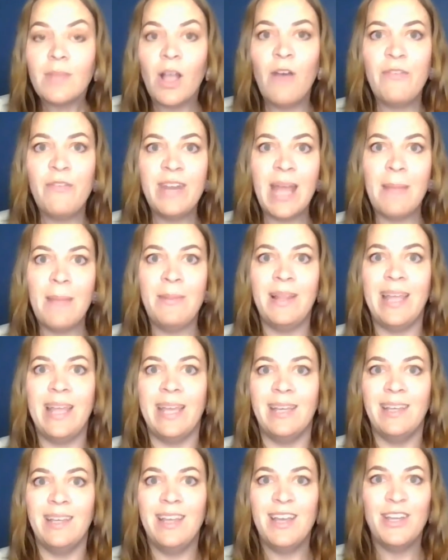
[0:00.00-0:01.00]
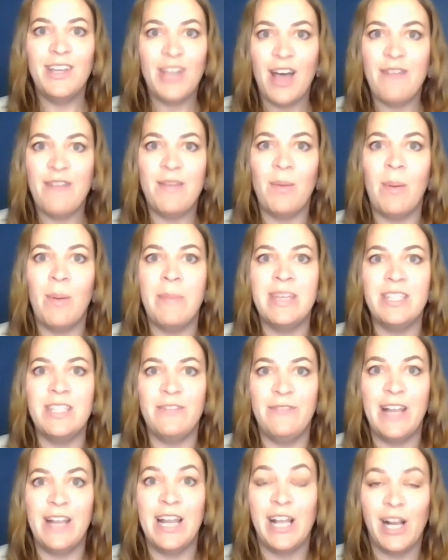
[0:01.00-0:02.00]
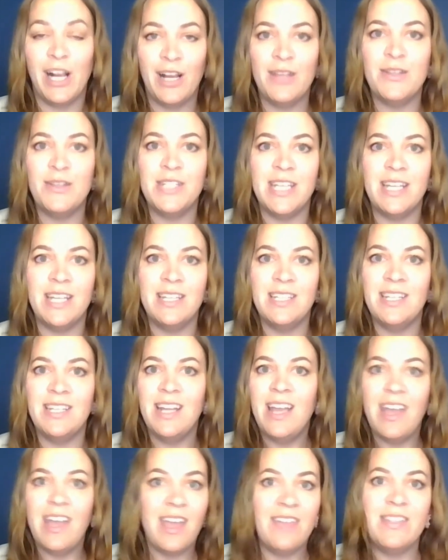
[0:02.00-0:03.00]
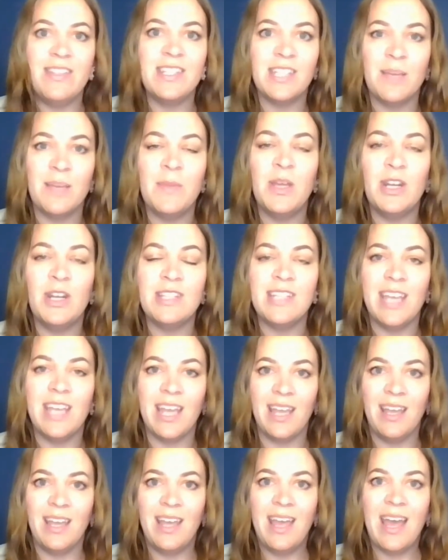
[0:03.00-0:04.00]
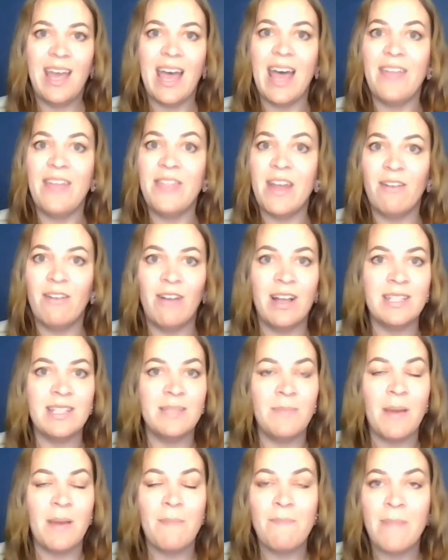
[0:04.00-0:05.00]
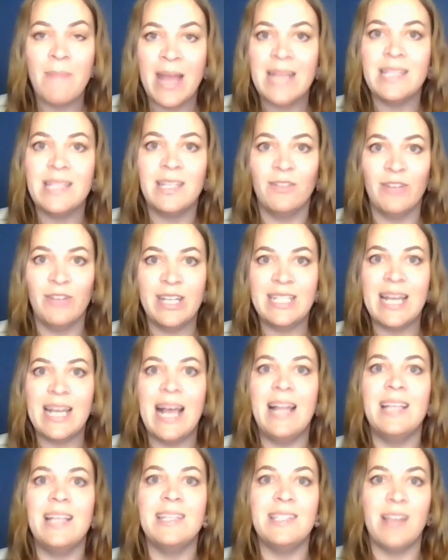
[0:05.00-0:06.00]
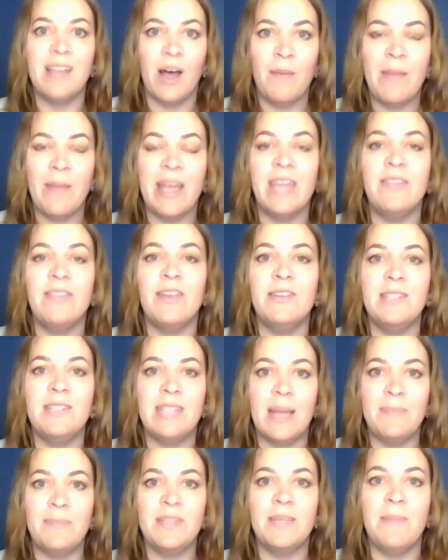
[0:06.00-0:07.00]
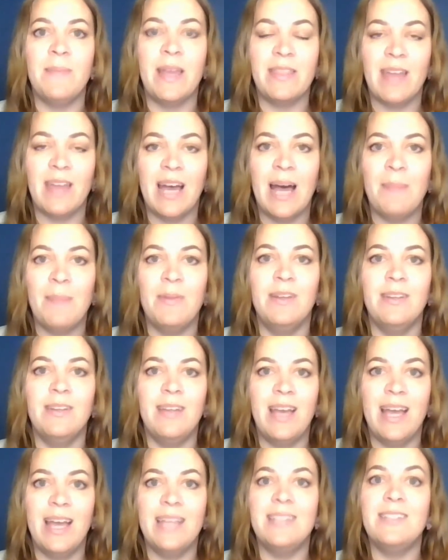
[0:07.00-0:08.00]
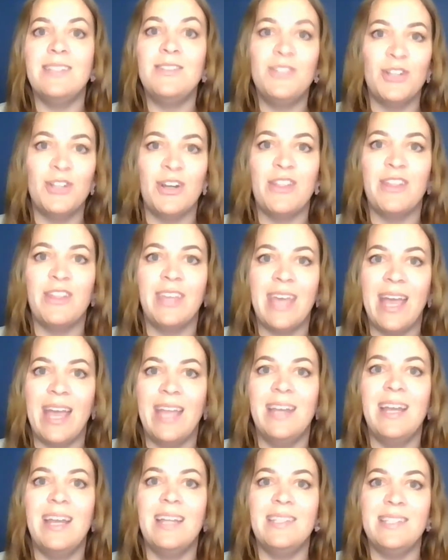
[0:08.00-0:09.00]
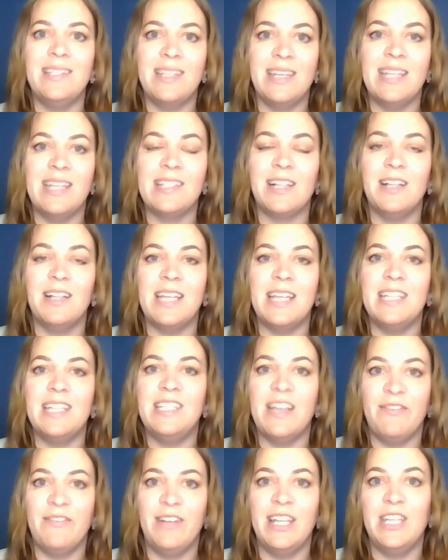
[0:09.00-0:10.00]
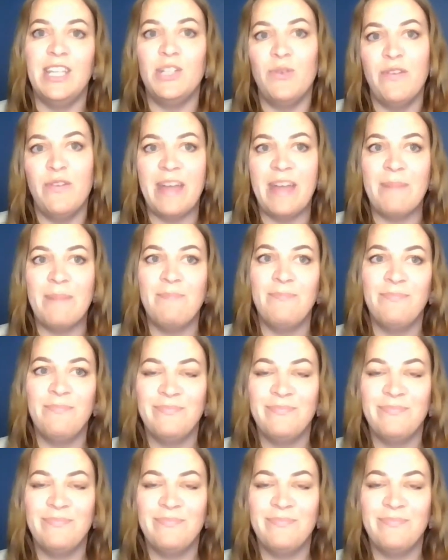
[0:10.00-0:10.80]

of enabling curvy women to feel included in this community. And there are some amazing retailers that are making those steps to make that happen. And Jonathan Kayne and Sydney's Closet definitely two of them.